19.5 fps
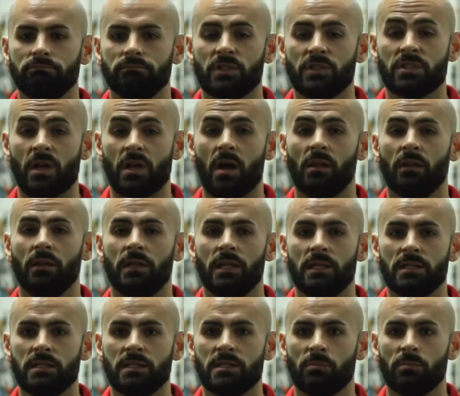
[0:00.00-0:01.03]
solid
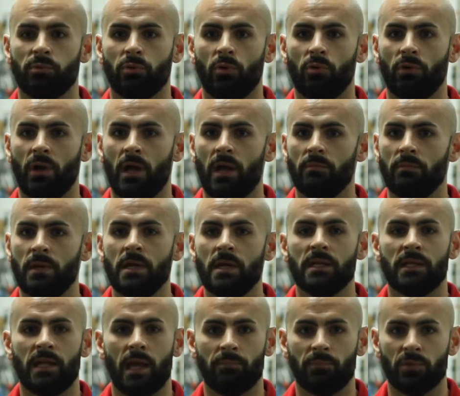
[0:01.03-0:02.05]
in-season program,
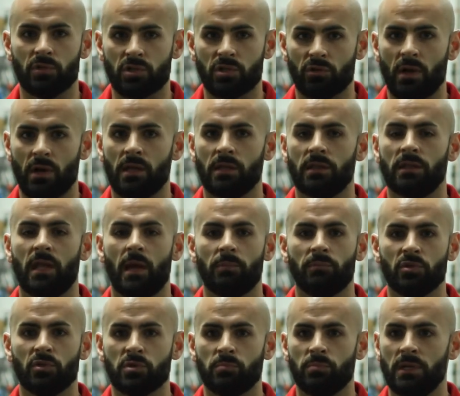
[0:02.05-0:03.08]
kept their strength, kept
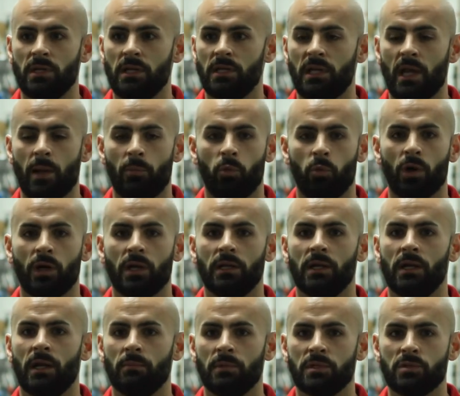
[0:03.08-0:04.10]
their speed, kept working
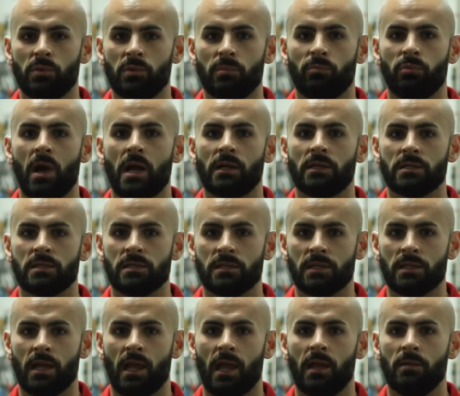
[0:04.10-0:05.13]
it in between practices
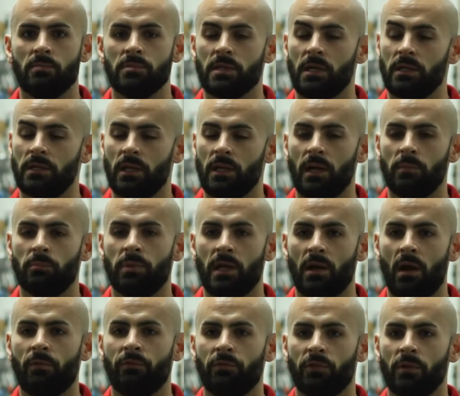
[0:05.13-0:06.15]
and games, and it paid
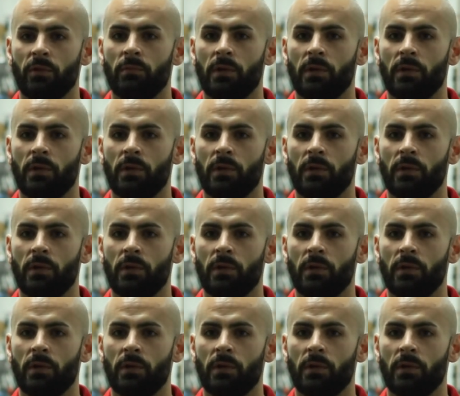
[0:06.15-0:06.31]
off for them